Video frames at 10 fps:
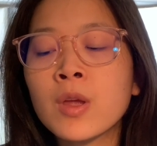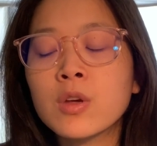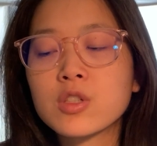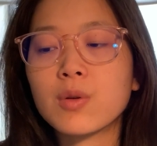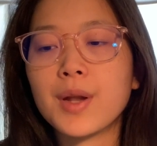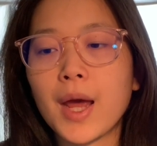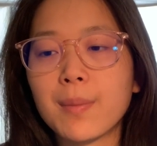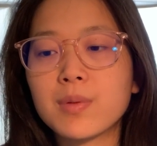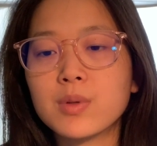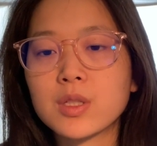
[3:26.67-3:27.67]
So what
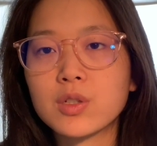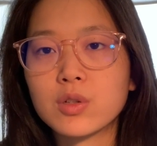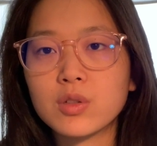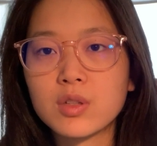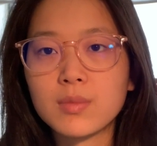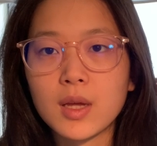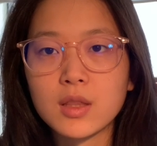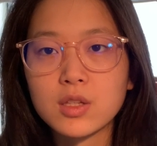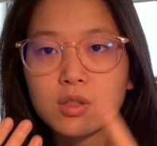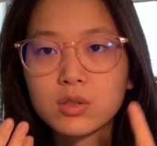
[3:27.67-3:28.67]
happened was I told them that
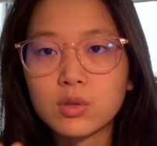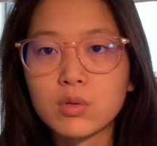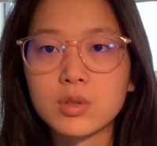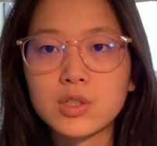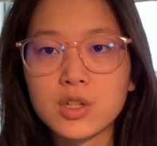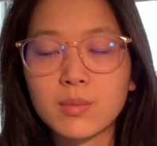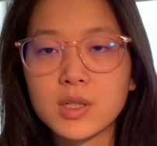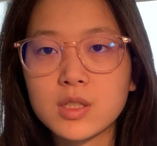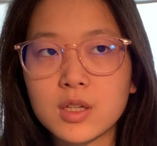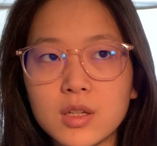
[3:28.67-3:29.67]
this looked orange on my
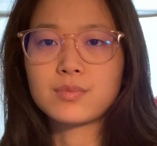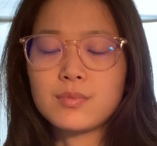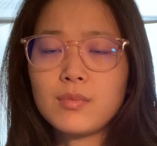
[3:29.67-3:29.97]
skin.